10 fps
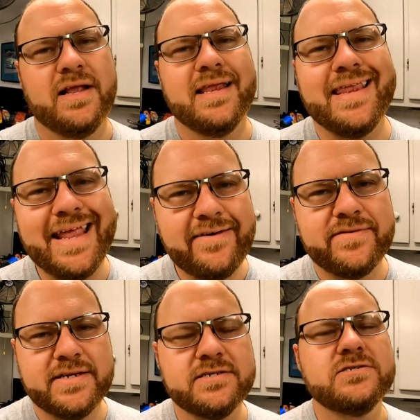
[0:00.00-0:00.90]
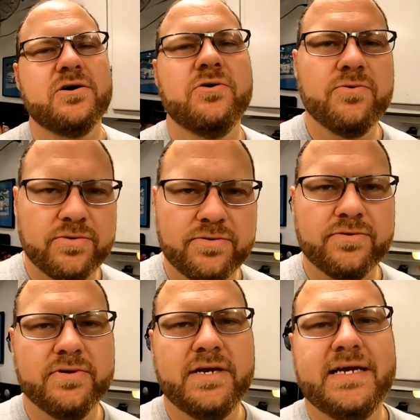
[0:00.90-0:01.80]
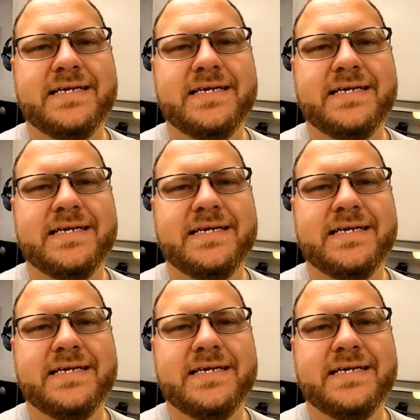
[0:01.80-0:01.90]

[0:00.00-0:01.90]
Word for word: 11 total